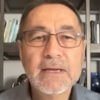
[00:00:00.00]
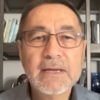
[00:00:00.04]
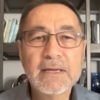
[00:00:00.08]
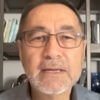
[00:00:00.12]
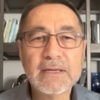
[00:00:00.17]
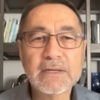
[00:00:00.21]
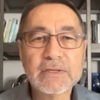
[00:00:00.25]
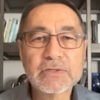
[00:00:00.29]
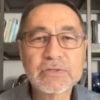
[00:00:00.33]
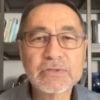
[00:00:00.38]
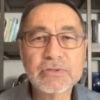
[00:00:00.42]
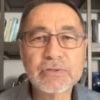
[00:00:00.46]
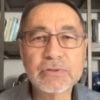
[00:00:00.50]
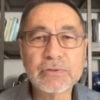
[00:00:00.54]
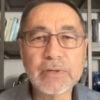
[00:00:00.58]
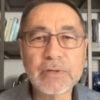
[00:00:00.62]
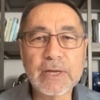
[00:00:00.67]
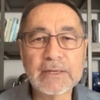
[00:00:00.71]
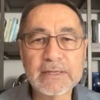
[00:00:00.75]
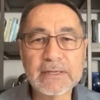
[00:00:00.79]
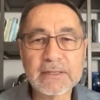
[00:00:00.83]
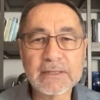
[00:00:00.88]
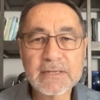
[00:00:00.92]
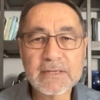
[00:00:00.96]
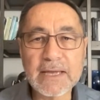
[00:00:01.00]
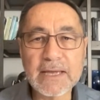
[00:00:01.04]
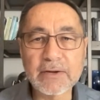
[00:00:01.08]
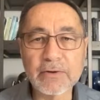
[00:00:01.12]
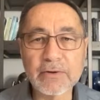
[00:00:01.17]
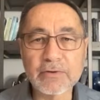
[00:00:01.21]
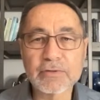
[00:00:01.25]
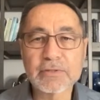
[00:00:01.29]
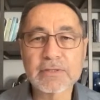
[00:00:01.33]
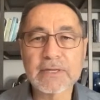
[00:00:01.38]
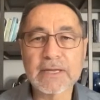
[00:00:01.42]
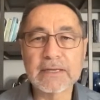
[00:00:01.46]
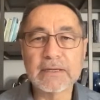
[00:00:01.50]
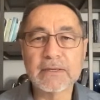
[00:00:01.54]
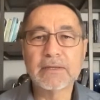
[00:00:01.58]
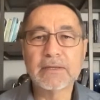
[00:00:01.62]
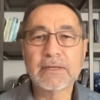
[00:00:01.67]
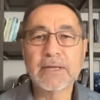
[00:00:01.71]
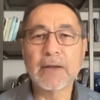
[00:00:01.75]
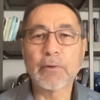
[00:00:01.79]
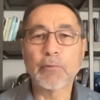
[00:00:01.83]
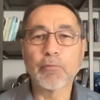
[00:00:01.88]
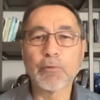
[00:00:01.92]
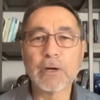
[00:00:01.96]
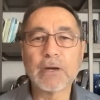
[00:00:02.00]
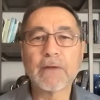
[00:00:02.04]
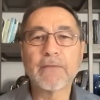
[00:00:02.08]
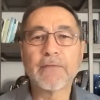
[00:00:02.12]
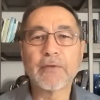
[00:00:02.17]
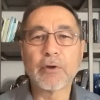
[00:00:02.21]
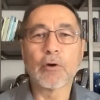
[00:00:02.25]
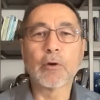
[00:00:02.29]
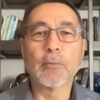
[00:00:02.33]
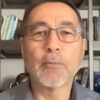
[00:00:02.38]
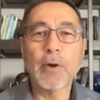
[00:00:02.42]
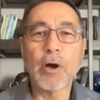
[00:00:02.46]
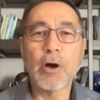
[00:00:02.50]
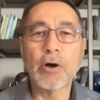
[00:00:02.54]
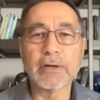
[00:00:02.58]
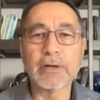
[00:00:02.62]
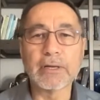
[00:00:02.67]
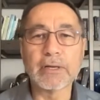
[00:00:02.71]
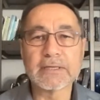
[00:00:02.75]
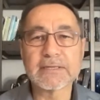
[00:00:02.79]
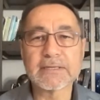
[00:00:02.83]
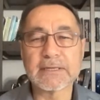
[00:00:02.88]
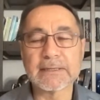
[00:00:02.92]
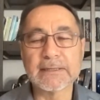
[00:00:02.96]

And dictators, they get rid of their opponents.